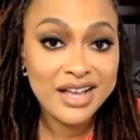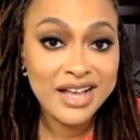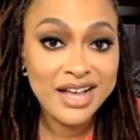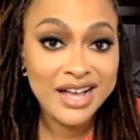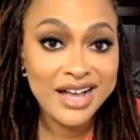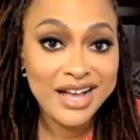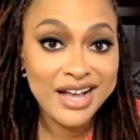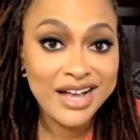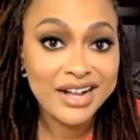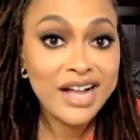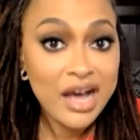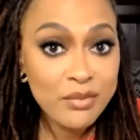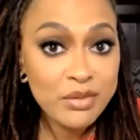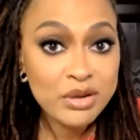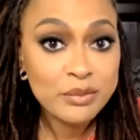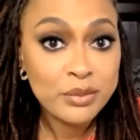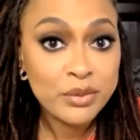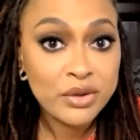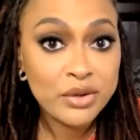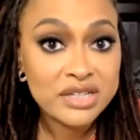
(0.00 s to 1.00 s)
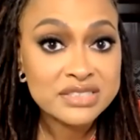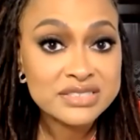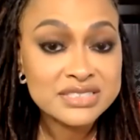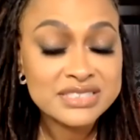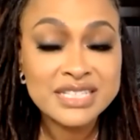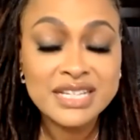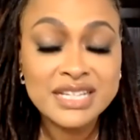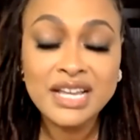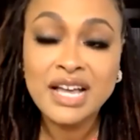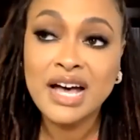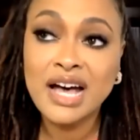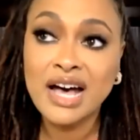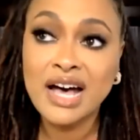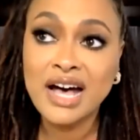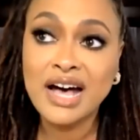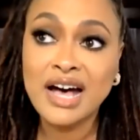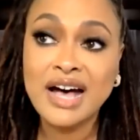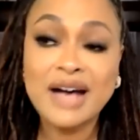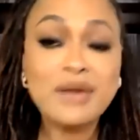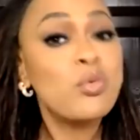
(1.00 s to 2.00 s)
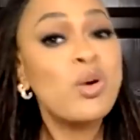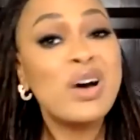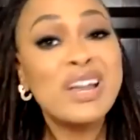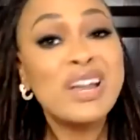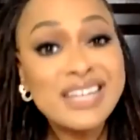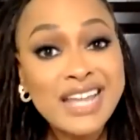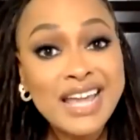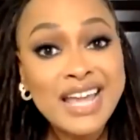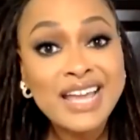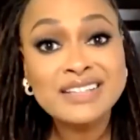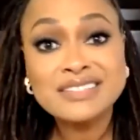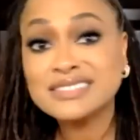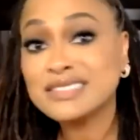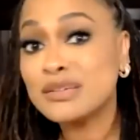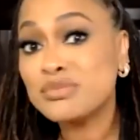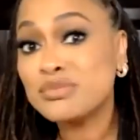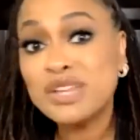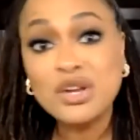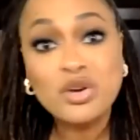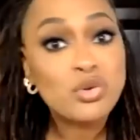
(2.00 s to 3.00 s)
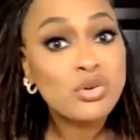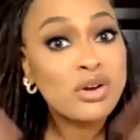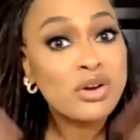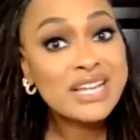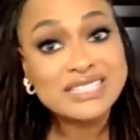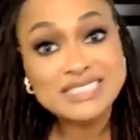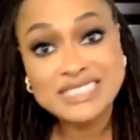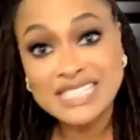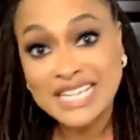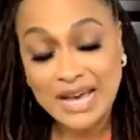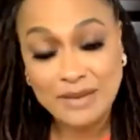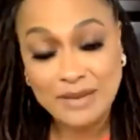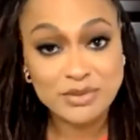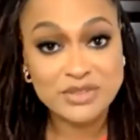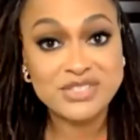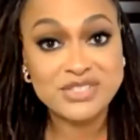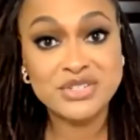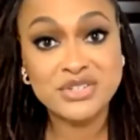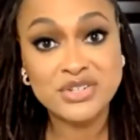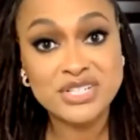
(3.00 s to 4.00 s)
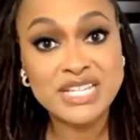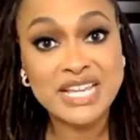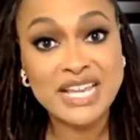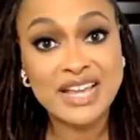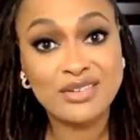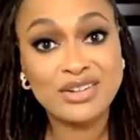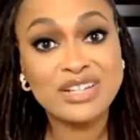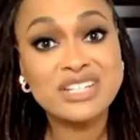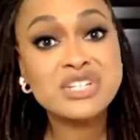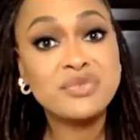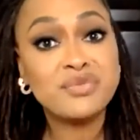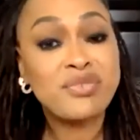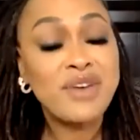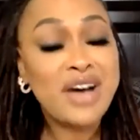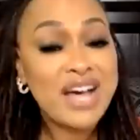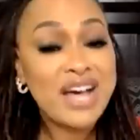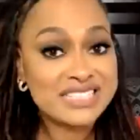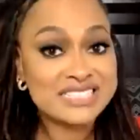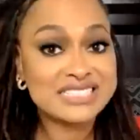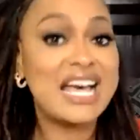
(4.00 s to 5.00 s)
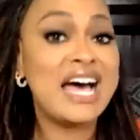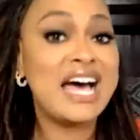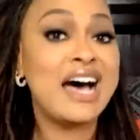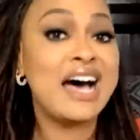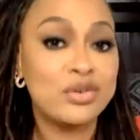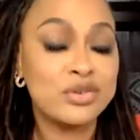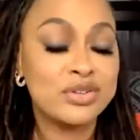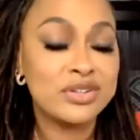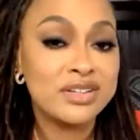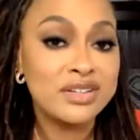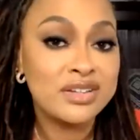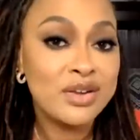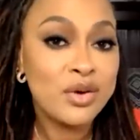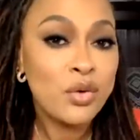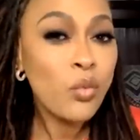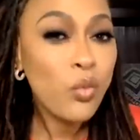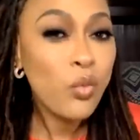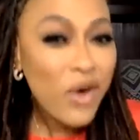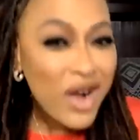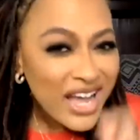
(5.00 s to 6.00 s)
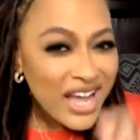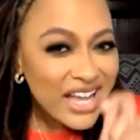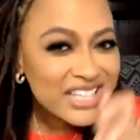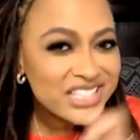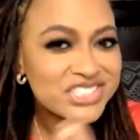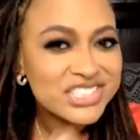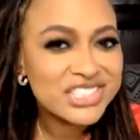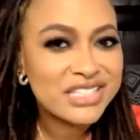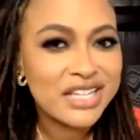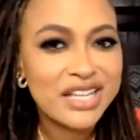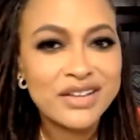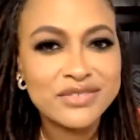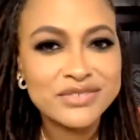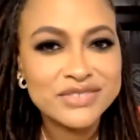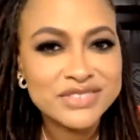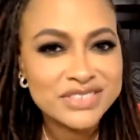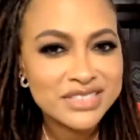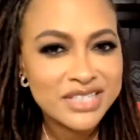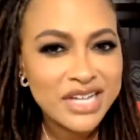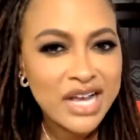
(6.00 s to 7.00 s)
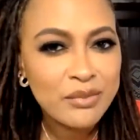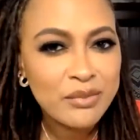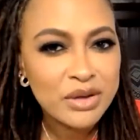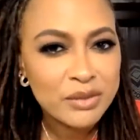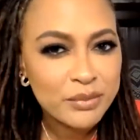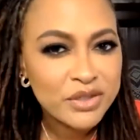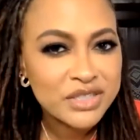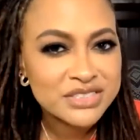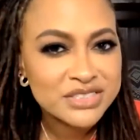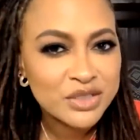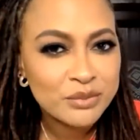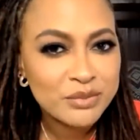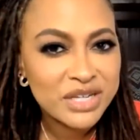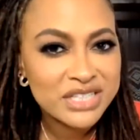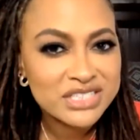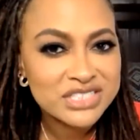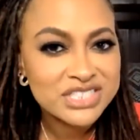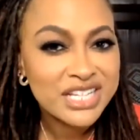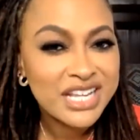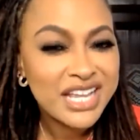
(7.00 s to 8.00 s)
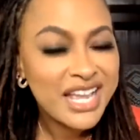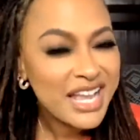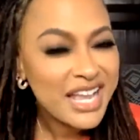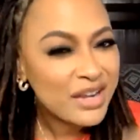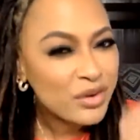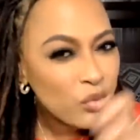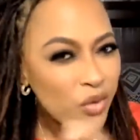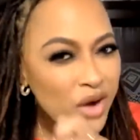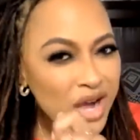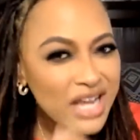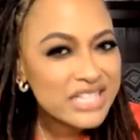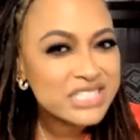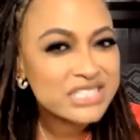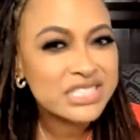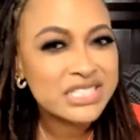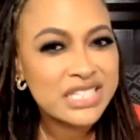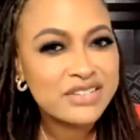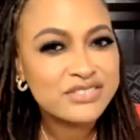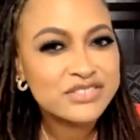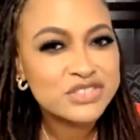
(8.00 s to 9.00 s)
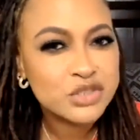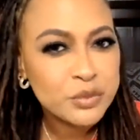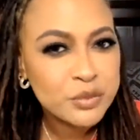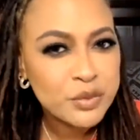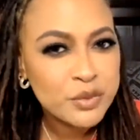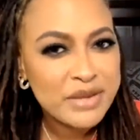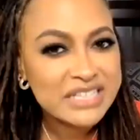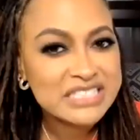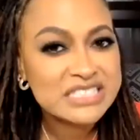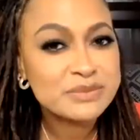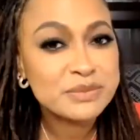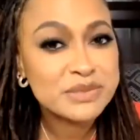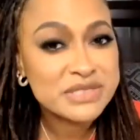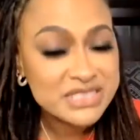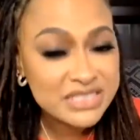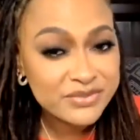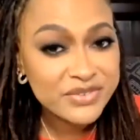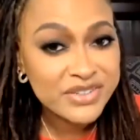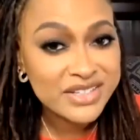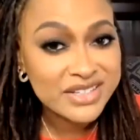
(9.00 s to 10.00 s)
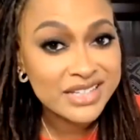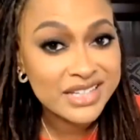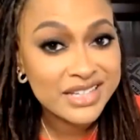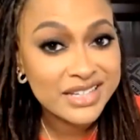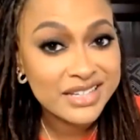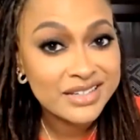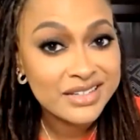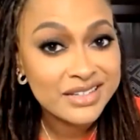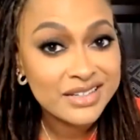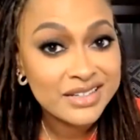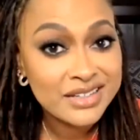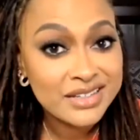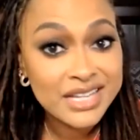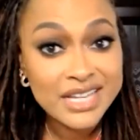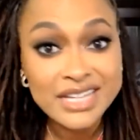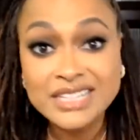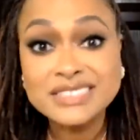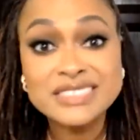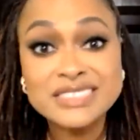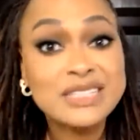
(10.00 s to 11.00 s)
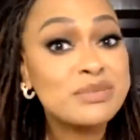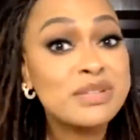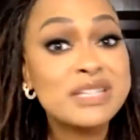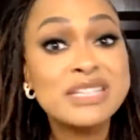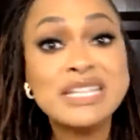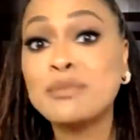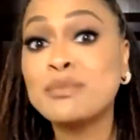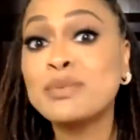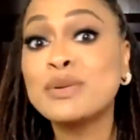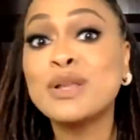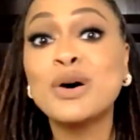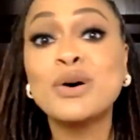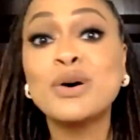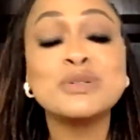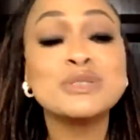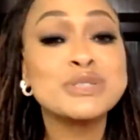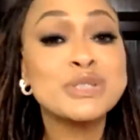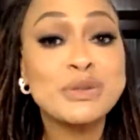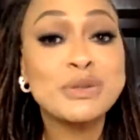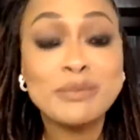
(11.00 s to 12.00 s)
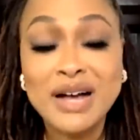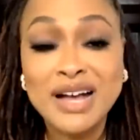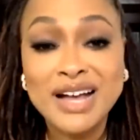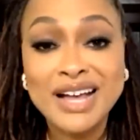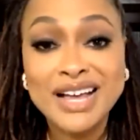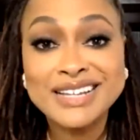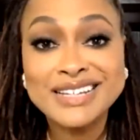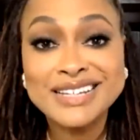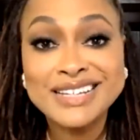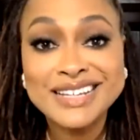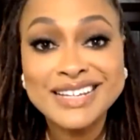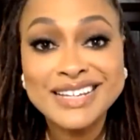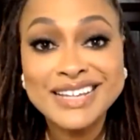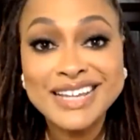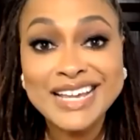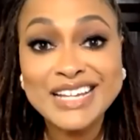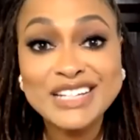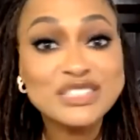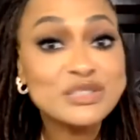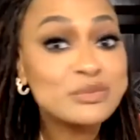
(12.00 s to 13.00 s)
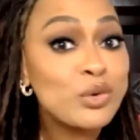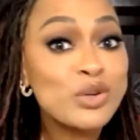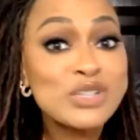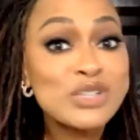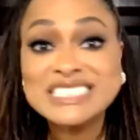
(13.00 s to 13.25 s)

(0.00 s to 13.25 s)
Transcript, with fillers: Uh, comic books. Uh, one day, something crazy happens in her town, and she finds out why she loves comic books so much and why she loves Superman specifically and it's something that blows her mind and is more